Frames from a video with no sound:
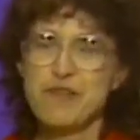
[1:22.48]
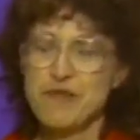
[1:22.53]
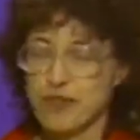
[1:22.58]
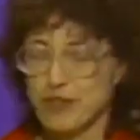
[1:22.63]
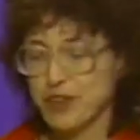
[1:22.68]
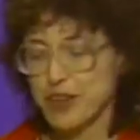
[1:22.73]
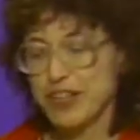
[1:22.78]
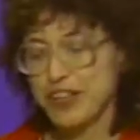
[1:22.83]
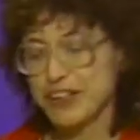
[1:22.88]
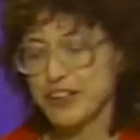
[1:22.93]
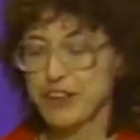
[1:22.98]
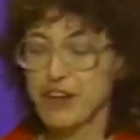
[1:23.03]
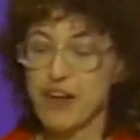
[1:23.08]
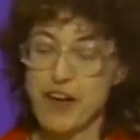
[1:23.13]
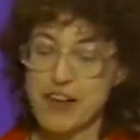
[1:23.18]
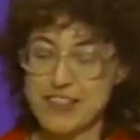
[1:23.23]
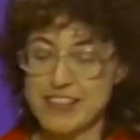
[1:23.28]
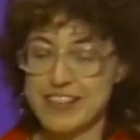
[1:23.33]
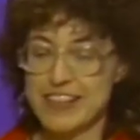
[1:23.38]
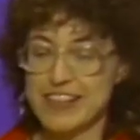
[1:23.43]
very
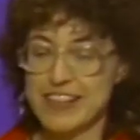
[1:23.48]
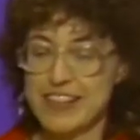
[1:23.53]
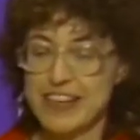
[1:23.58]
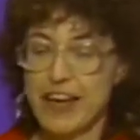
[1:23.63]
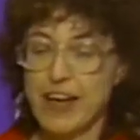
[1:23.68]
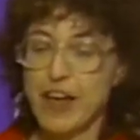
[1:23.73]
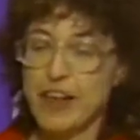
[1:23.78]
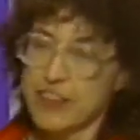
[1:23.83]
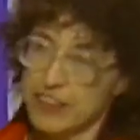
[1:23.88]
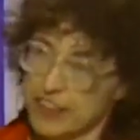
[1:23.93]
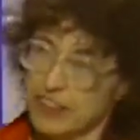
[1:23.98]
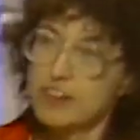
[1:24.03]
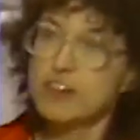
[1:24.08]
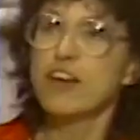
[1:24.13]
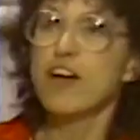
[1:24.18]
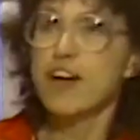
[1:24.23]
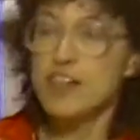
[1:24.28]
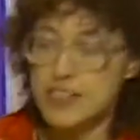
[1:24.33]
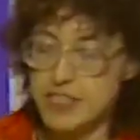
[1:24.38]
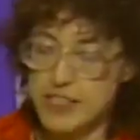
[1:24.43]
glossy, the
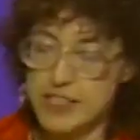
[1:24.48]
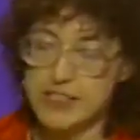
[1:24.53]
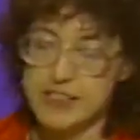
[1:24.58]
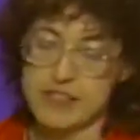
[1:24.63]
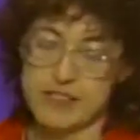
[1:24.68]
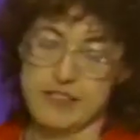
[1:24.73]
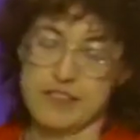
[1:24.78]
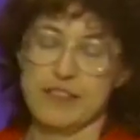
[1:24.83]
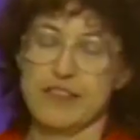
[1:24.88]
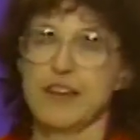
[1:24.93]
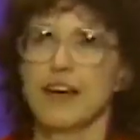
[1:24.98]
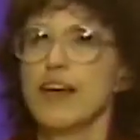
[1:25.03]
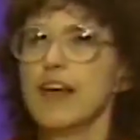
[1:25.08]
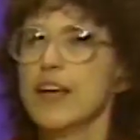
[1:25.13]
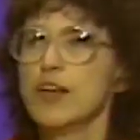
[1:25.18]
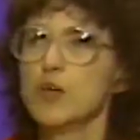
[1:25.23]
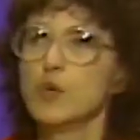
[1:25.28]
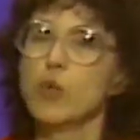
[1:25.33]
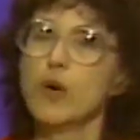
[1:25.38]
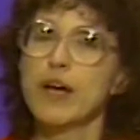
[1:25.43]
glossiest
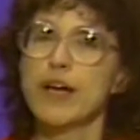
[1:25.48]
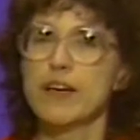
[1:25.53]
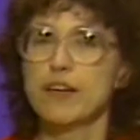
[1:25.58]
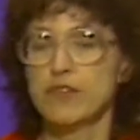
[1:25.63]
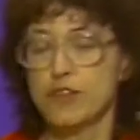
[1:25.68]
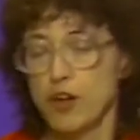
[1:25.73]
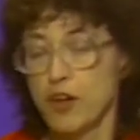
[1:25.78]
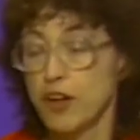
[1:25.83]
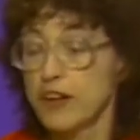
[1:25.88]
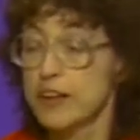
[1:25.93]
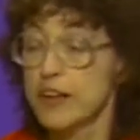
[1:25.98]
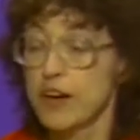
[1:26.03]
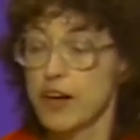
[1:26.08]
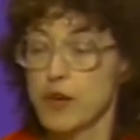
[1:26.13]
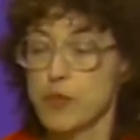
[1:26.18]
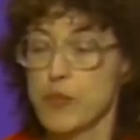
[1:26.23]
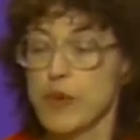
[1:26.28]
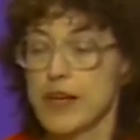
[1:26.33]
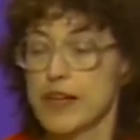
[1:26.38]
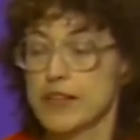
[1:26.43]
in a way of all the
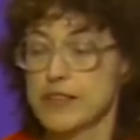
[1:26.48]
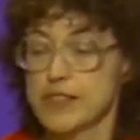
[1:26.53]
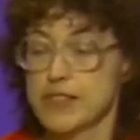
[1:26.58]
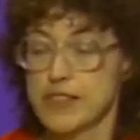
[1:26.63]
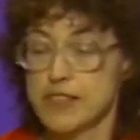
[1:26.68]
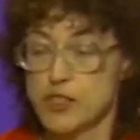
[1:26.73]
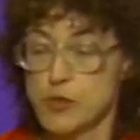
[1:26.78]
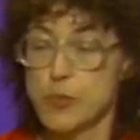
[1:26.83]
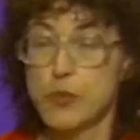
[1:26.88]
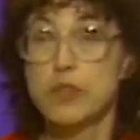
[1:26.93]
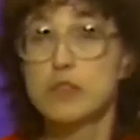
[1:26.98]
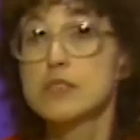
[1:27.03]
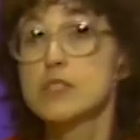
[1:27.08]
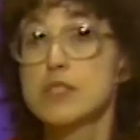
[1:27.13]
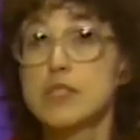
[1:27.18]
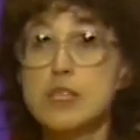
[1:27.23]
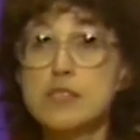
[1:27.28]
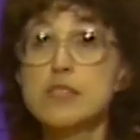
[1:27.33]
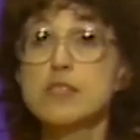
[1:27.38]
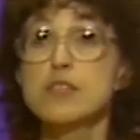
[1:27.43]
art magazines, because
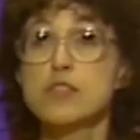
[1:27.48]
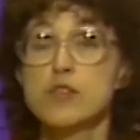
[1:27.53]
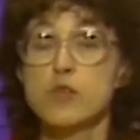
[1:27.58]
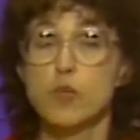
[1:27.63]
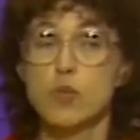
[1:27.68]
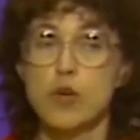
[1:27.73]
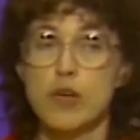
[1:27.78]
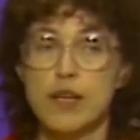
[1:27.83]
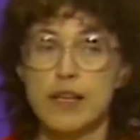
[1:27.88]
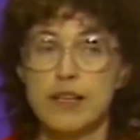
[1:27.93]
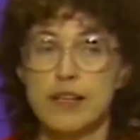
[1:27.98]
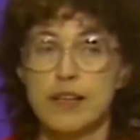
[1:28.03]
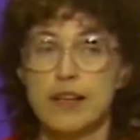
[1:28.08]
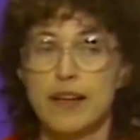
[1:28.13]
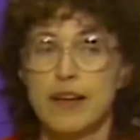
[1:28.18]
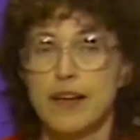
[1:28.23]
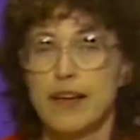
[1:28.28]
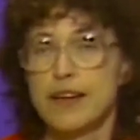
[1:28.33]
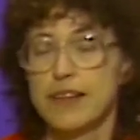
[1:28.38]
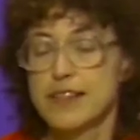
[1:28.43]
this is the one
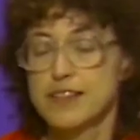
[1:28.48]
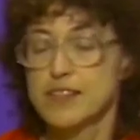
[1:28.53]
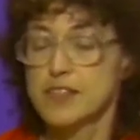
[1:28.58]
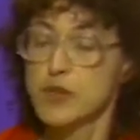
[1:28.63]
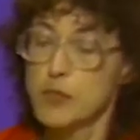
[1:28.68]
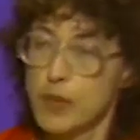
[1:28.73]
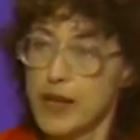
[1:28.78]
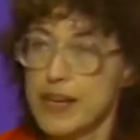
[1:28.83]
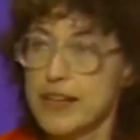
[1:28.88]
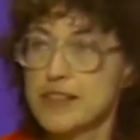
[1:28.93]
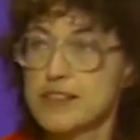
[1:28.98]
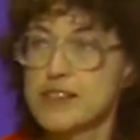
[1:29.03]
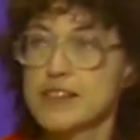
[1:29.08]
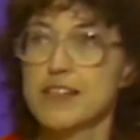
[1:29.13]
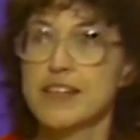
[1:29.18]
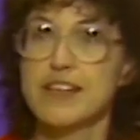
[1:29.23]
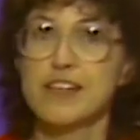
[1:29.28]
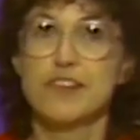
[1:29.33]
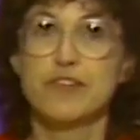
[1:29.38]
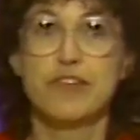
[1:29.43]
that's the
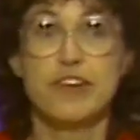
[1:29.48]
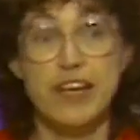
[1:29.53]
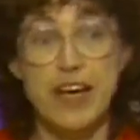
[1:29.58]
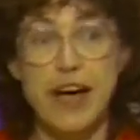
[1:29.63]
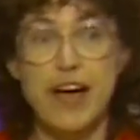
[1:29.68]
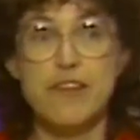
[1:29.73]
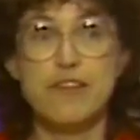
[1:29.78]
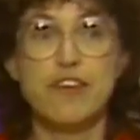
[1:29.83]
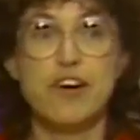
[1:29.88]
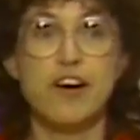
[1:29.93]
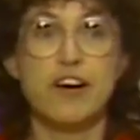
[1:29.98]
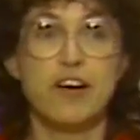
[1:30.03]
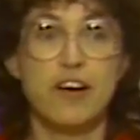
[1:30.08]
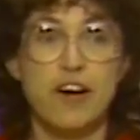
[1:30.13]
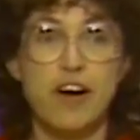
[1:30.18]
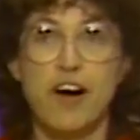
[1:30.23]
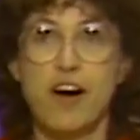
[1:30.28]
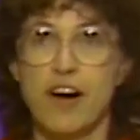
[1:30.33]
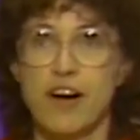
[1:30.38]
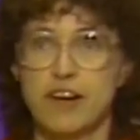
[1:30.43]
magazine of the
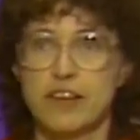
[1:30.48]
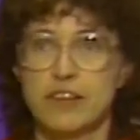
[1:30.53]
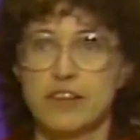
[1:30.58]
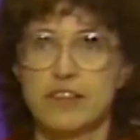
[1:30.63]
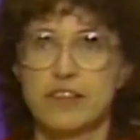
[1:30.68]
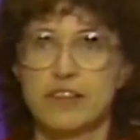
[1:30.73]
avant-garde.